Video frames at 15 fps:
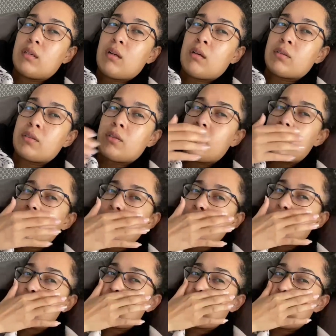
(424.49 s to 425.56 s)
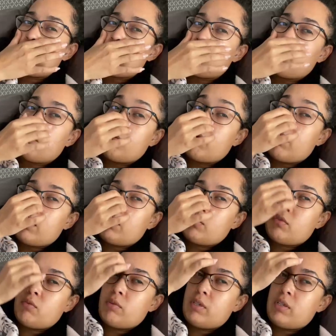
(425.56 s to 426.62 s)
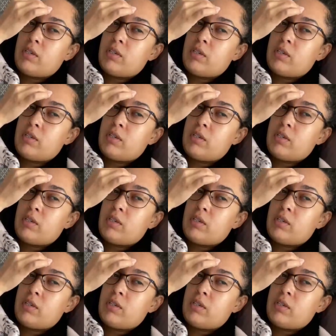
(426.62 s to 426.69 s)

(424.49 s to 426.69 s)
also I have like just some pressure right